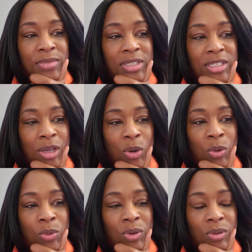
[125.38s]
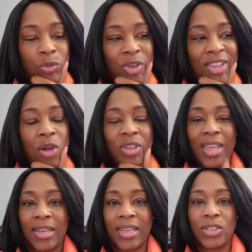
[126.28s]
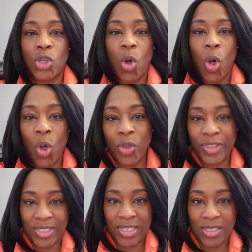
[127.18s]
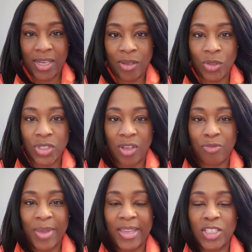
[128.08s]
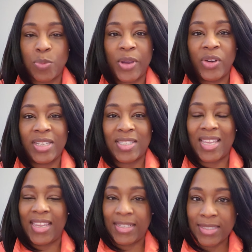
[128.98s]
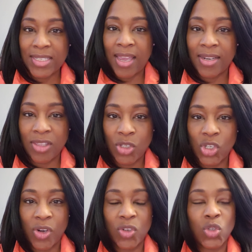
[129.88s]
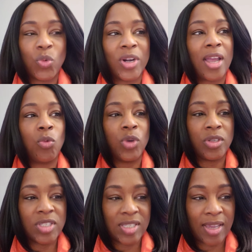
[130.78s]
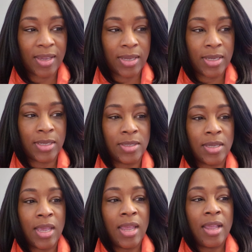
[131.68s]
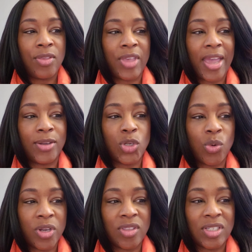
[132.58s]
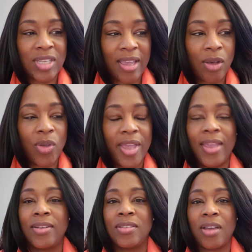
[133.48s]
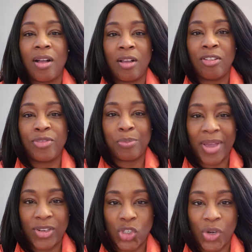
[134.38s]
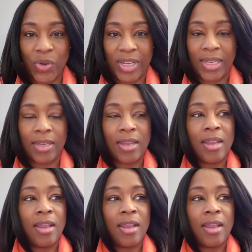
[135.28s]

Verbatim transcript: So without getting into all the details of my experience inside of the church, what I will say is that toward the tail end of my journey,